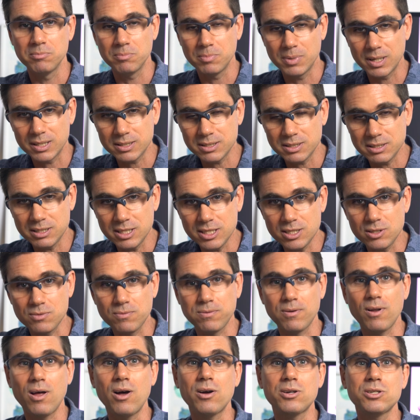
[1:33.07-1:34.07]
But these
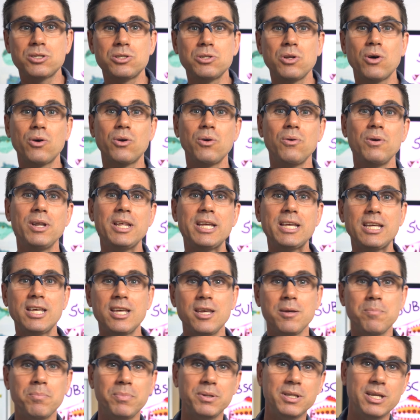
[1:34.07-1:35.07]
flocs not only
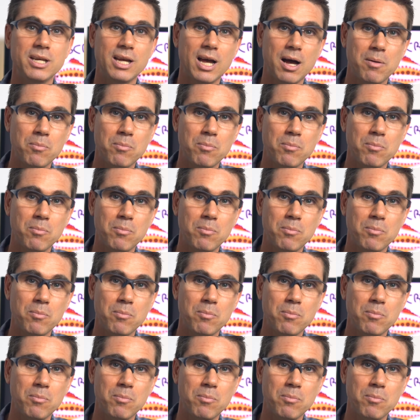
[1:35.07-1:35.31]
keep the